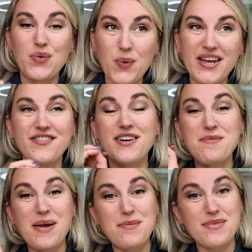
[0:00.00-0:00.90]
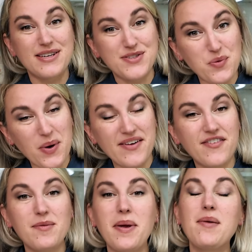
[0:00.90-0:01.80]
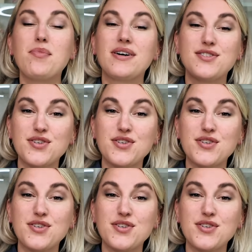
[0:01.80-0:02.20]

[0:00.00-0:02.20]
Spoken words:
wafer paper to wafer paper,